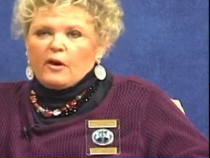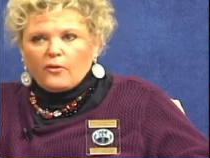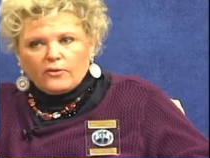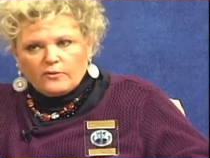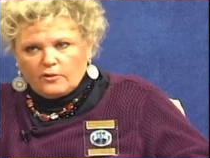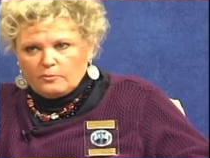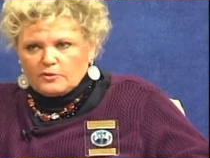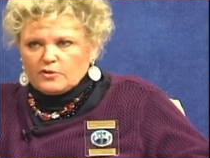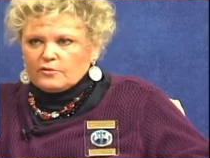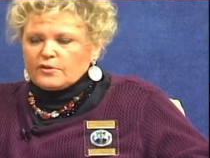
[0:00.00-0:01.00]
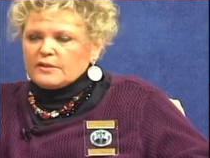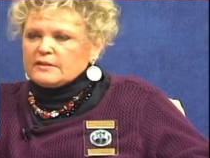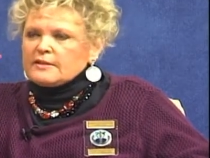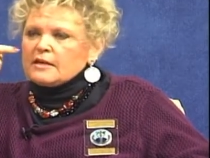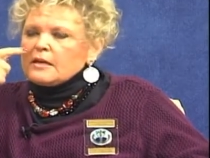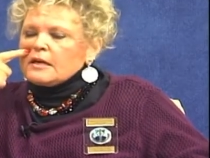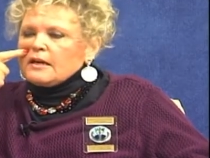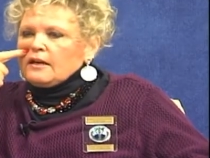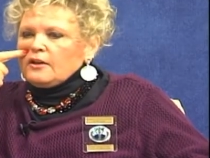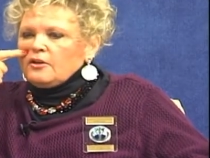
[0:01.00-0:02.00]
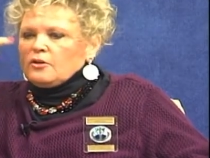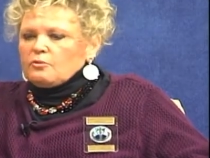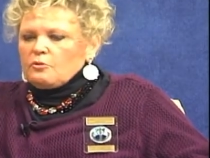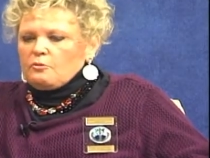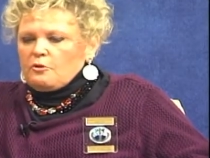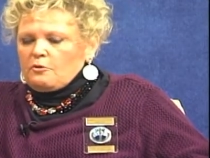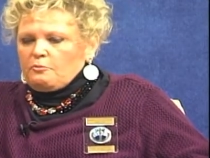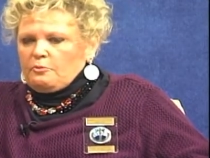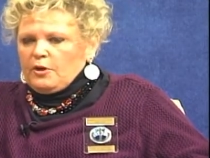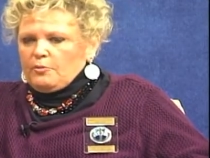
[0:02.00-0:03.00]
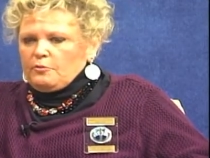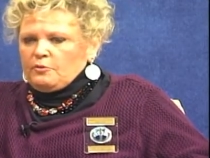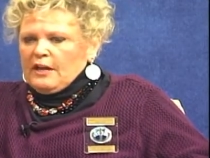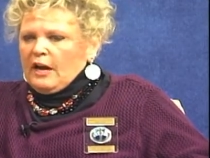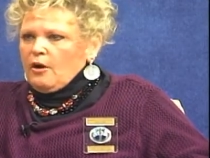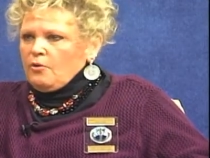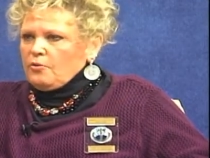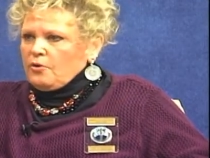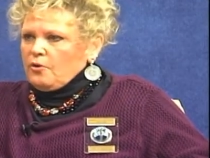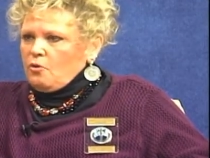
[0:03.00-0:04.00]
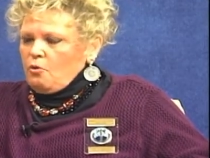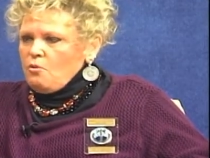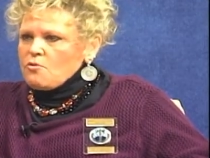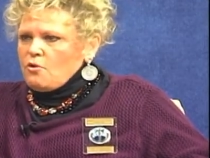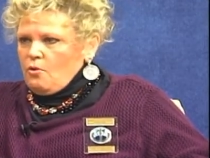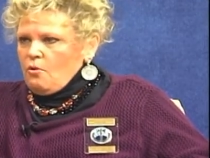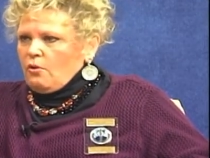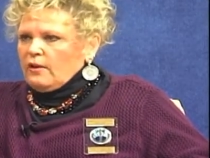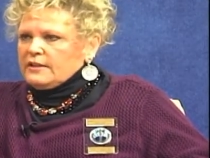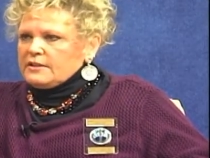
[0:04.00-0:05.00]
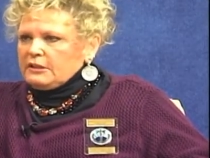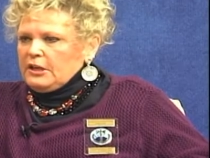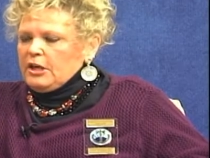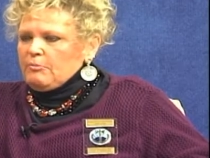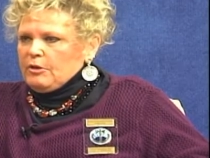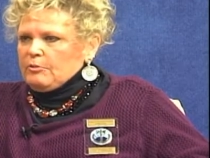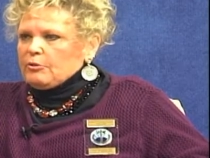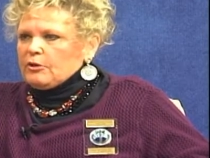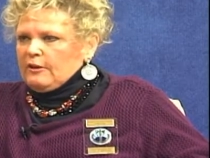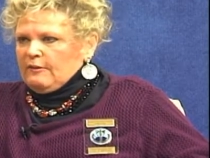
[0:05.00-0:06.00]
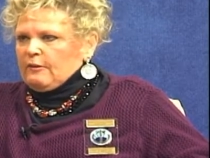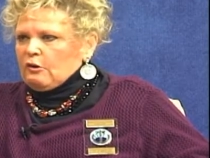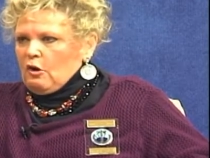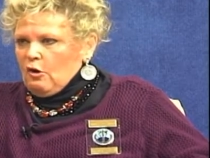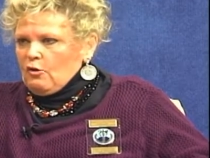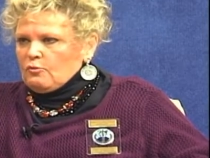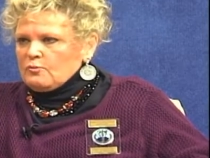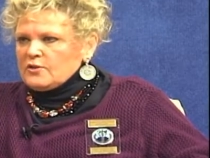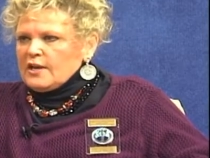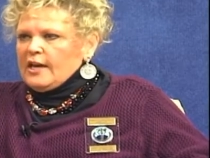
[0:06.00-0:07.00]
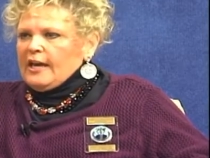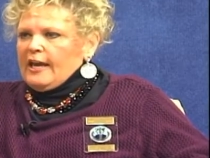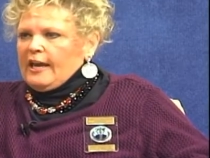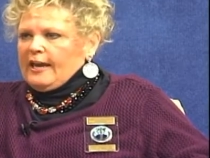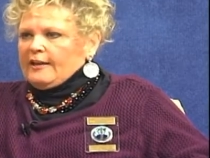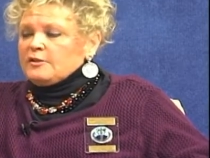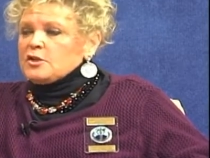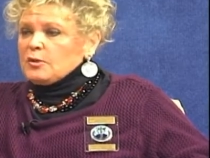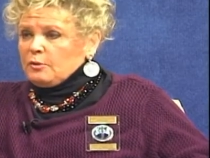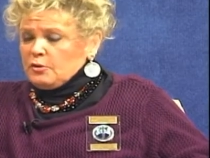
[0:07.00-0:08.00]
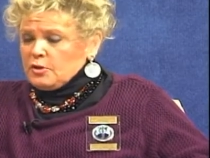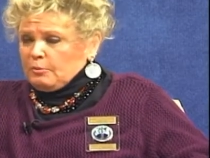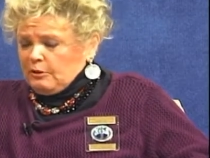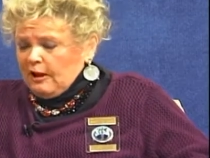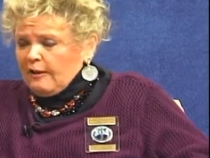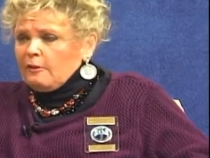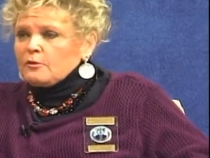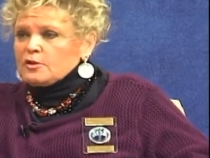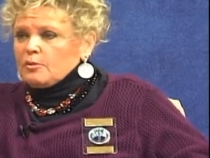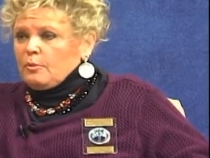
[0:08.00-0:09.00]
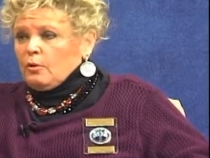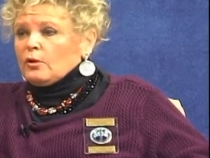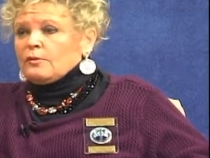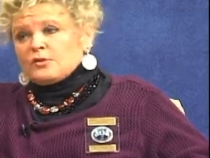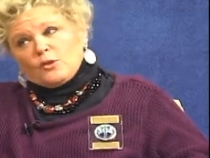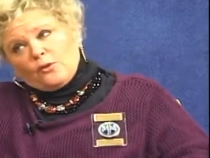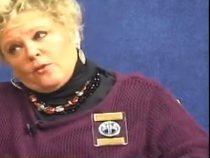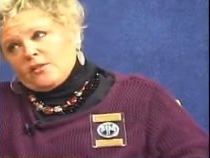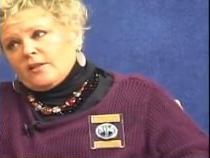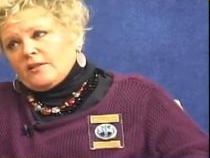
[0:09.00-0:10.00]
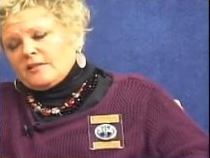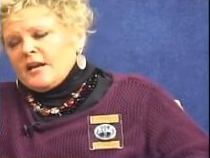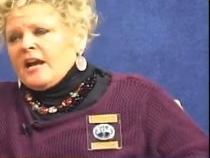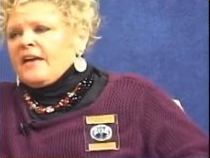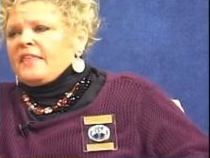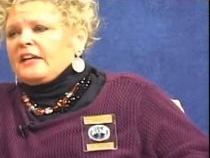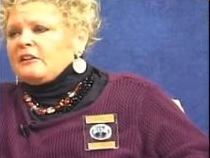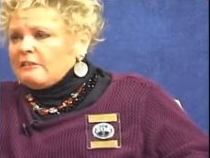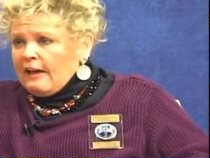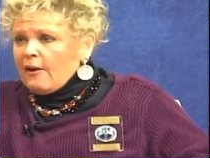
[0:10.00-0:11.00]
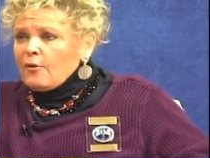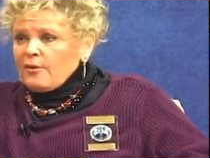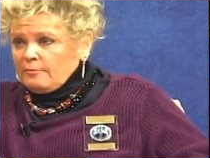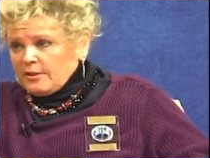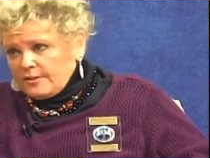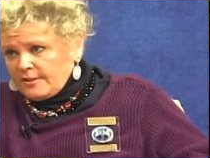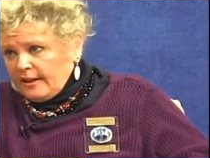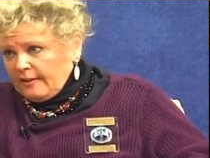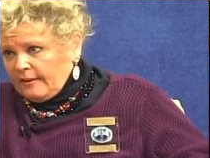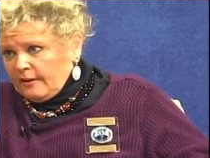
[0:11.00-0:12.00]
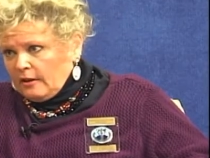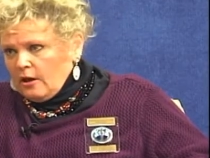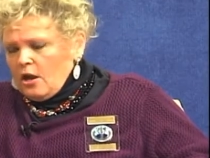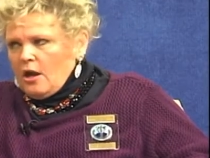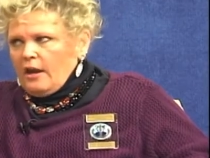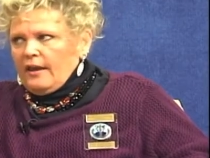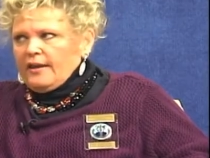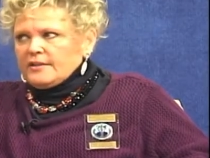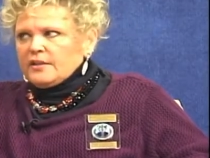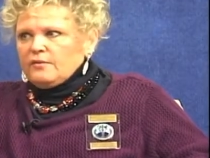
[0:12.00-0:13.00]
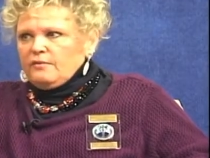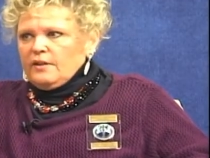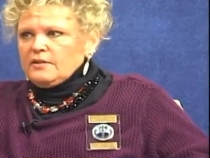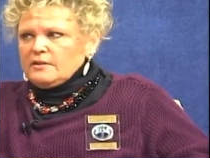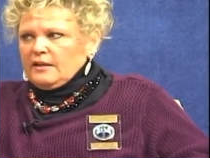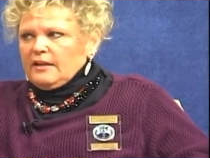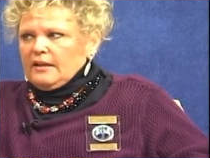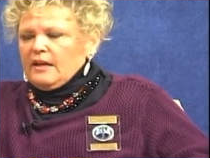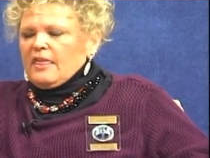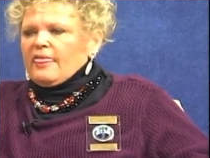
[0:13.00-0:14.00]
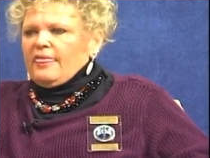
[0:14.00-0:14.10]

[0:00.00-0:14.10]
of Health and Human Services, you know, now the whole goal is to keep people in their homes and so supply those supportive services that allow them to stay there. It's convincing